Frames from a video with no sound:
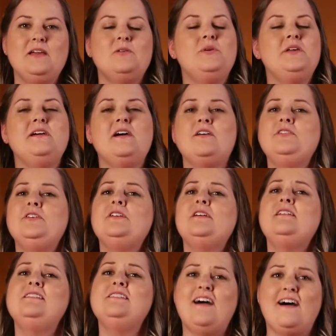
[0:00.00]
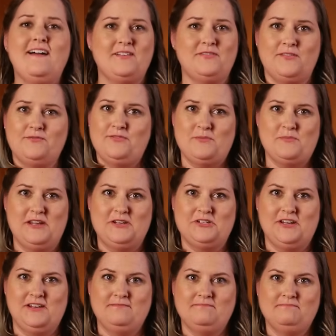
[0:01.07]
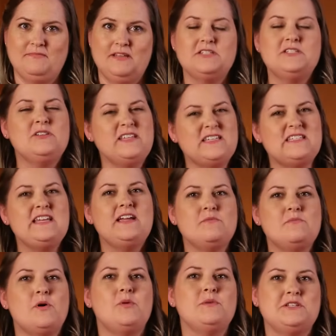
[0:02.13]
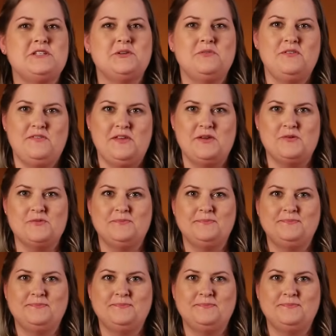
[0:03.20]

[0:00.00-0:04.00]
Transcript: We covered a lot of information, so let's take a moment to review.